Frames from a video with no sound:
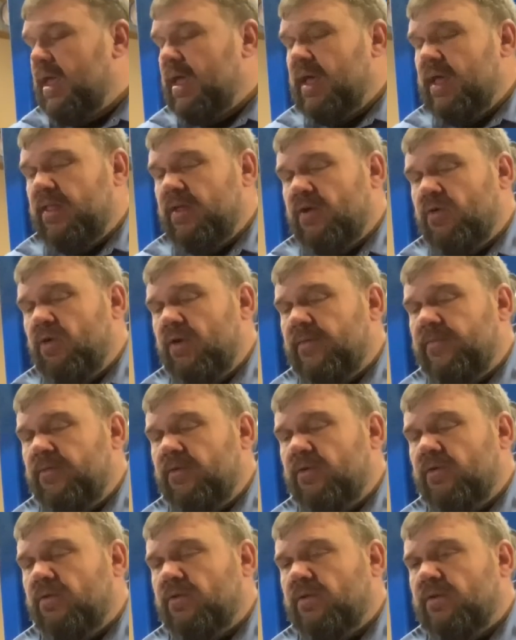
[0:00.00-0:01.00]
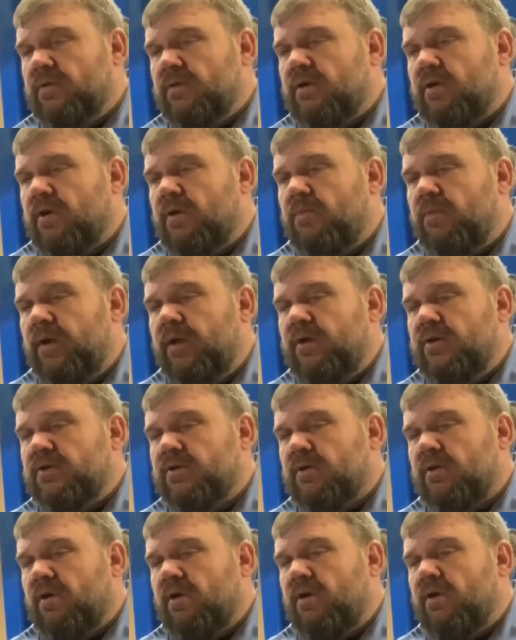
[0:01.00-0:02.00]
The Quick Fuel carburetors
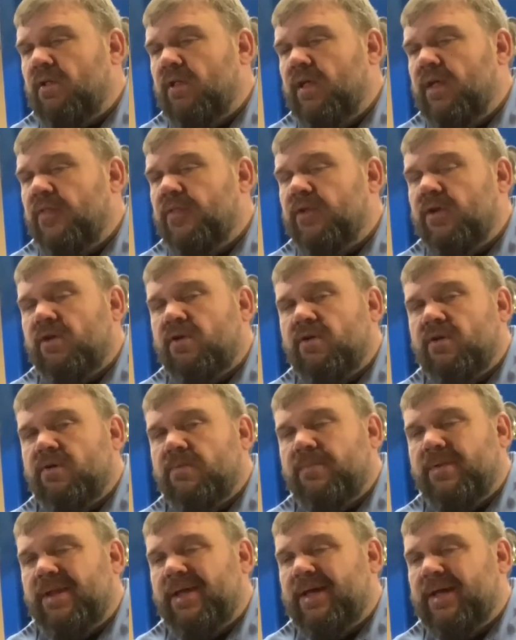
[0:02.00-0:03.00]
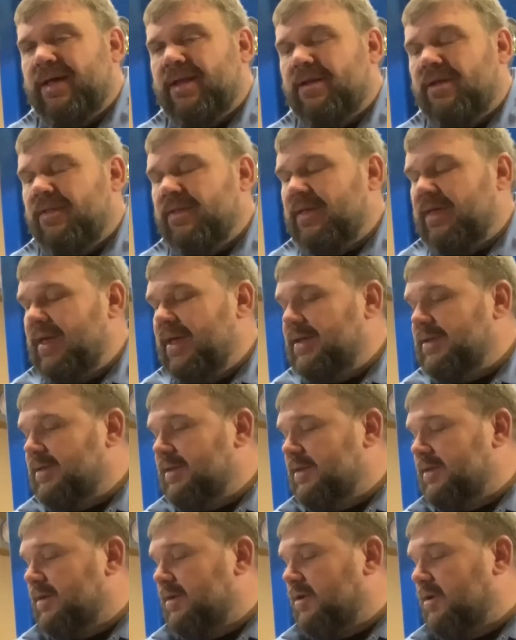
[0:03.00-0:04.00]
are all ethanol compliant, all the
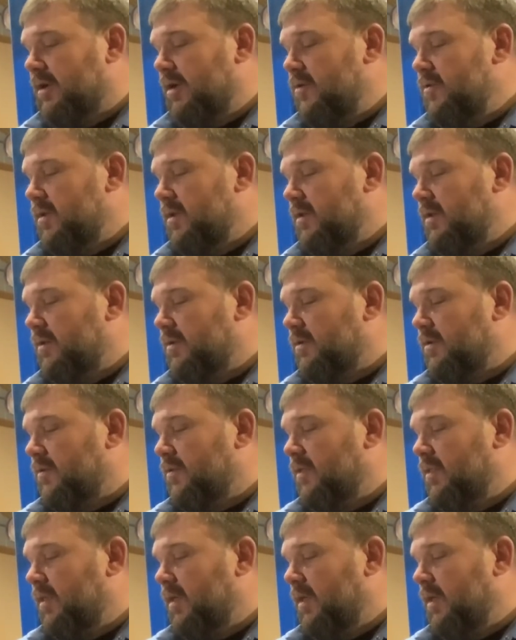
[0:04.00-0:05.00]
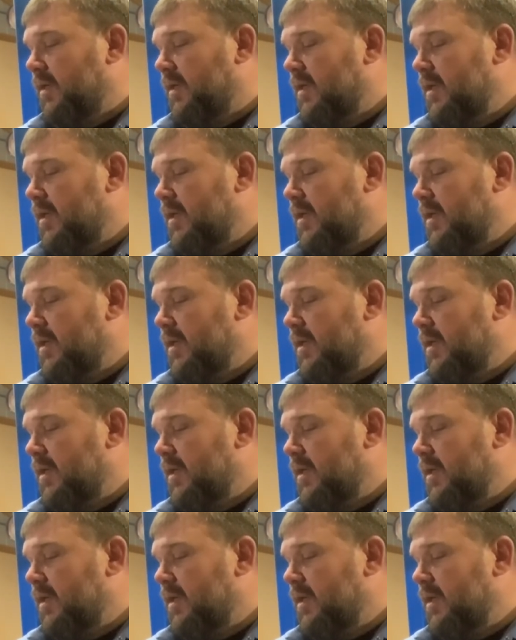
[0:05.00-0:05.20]
gaskets are coated so that